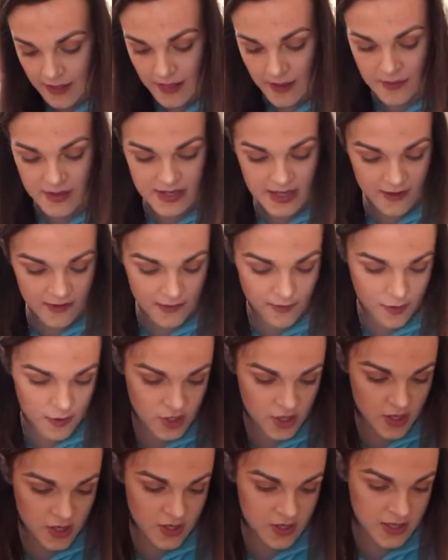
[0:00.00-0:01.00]
Let me see if the
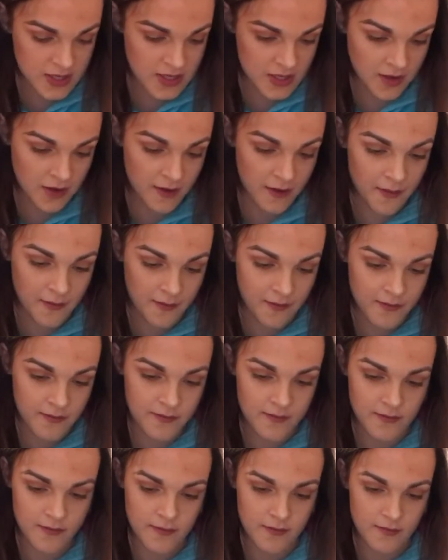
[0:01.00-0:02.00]
brush shaded is on it.
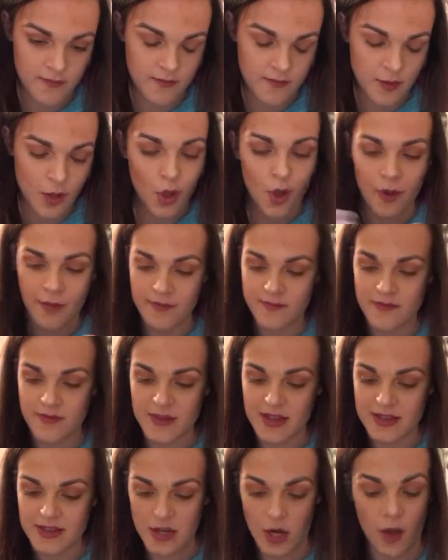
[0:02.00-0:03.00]
No,
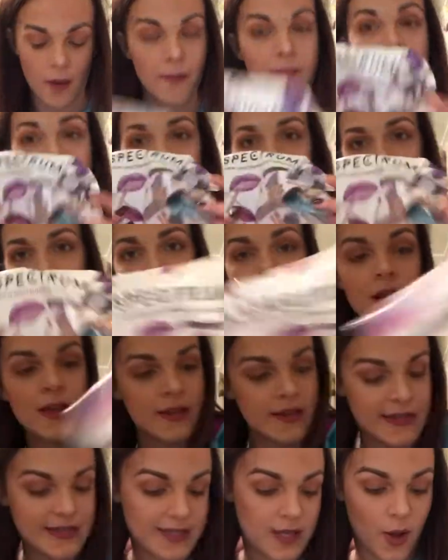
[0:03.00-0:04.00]
it's not.
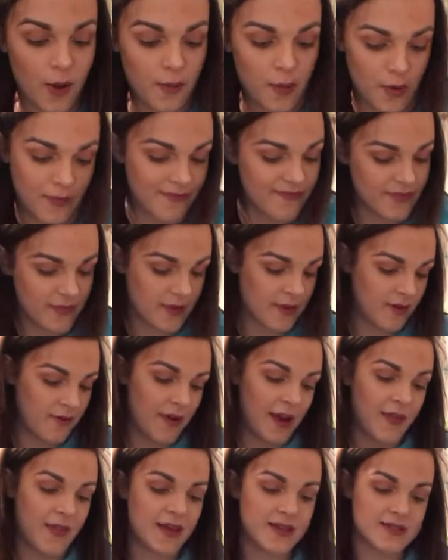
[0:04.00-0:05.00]
It's not done.
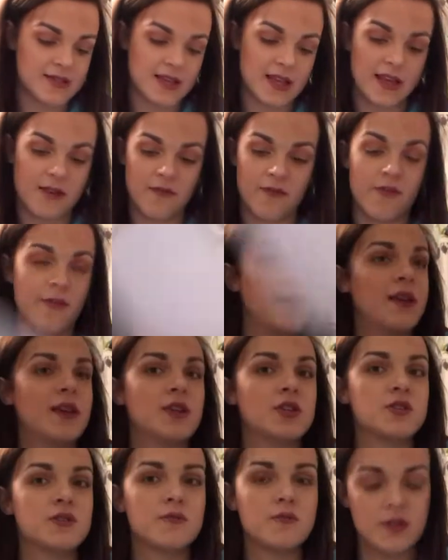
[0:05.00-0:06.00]
Right, that's the
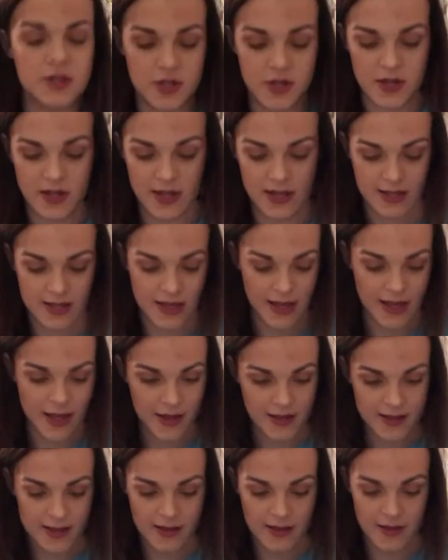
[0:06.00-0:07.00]
information, we don't need that.
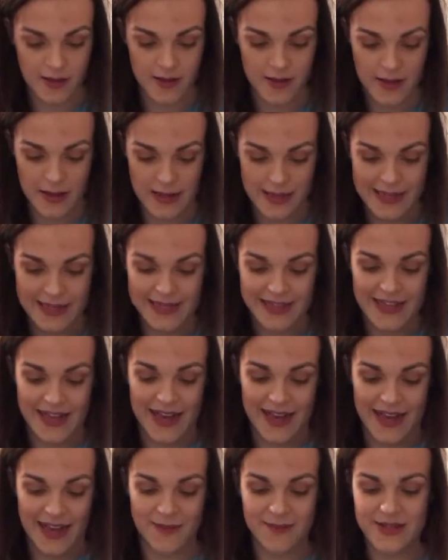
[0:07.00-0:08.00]

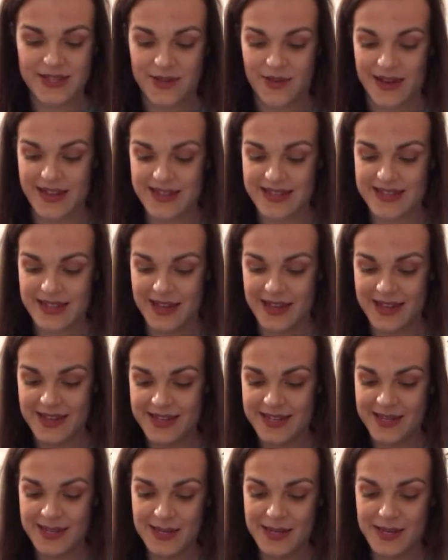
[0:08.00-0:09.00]
I'm so
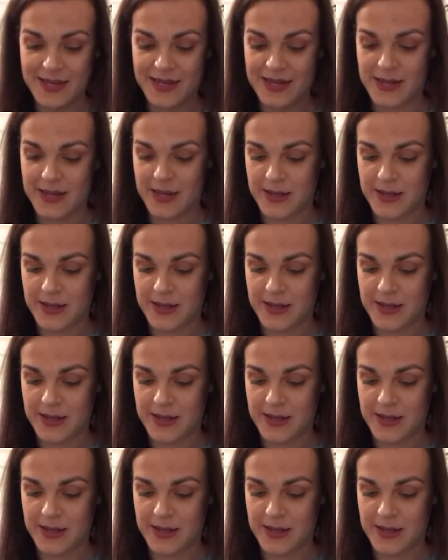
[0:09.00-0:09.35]
excited!